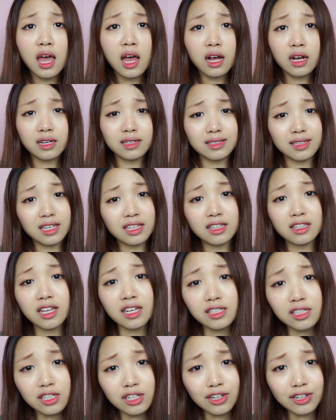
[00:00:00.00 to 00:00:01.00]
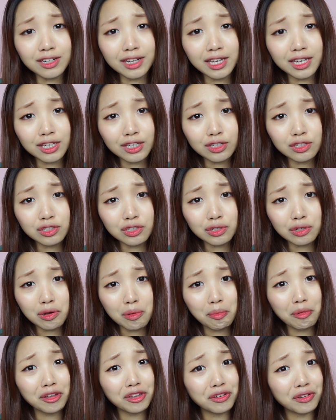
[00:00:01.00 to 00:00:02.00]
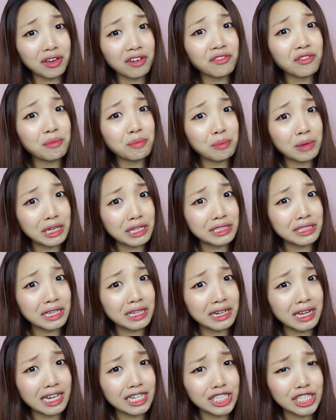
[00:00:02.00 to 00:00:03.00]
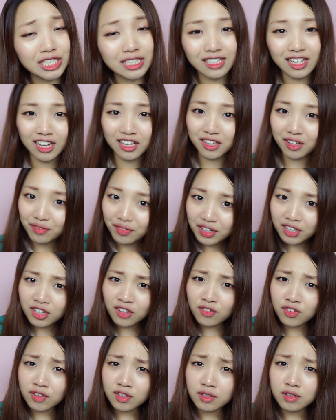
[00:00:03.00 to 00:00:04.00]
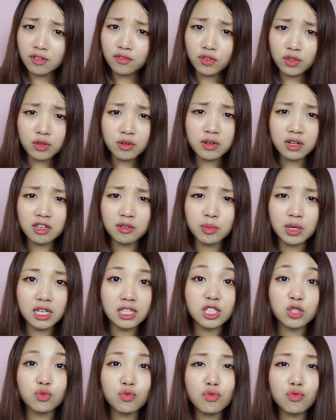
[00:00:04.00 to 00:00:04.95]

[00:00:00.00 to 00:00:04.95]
Because it doesn't look like you do, but you have amazing lashes kind of look, if you know what I mean. It's